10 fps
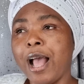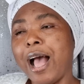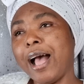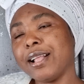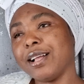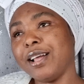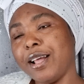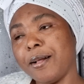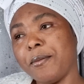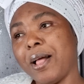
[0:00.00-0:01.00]
And
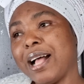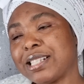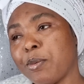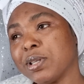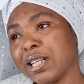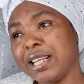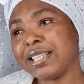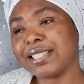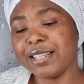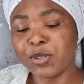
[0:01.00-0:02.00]
as I was
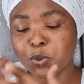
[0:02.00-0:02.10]
listening